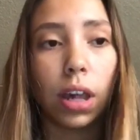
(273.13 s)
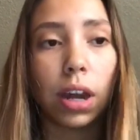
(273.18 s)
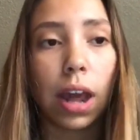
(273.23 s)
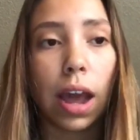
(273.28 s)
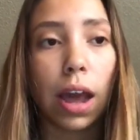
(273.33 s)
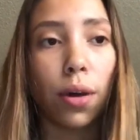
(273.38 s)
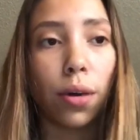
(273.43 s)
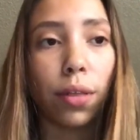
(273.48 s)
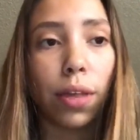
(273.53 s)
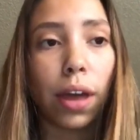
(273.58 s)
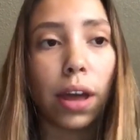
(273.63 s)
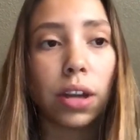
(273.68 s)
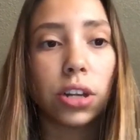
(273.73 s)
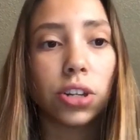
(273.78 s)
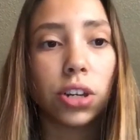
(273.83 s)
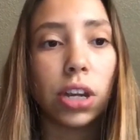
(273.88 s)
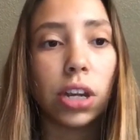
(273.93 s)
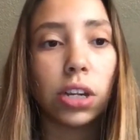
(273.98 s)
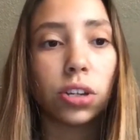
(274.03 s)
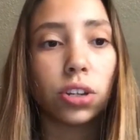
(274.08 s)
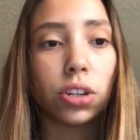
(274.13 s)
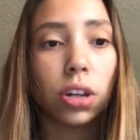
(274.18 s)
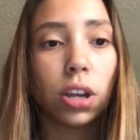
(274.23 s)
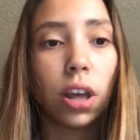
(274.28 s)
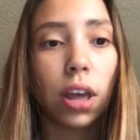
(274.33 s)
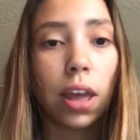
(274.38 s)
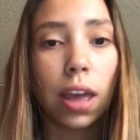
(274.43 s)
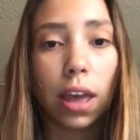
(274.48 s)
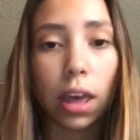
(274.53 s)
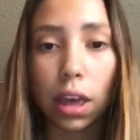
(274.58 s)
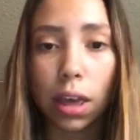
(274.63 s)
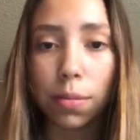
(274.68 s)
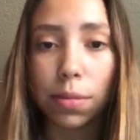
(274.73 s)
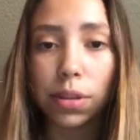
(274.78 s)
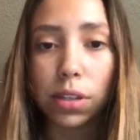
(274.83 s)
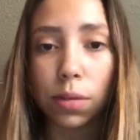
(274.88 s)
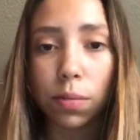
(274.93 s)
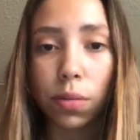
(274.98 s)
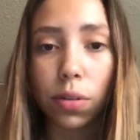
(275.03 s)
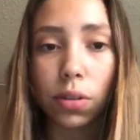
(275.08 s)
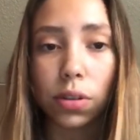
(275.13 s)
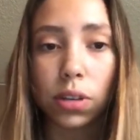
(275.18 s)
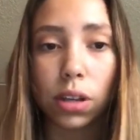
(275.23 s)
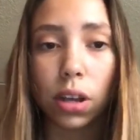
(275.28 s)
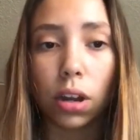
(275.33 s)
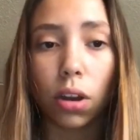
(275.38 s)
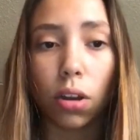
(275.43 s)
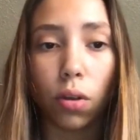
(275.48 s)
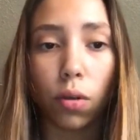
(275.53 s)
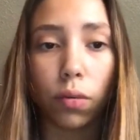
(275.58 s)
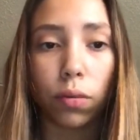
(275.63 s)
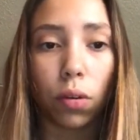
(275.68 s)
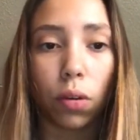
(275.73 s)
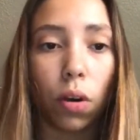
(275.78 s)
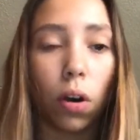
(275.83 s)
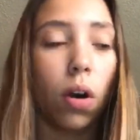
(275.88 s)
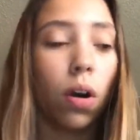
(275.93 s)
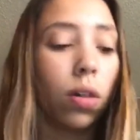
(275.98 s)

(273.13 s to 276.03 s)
and how that changed him as a person overall.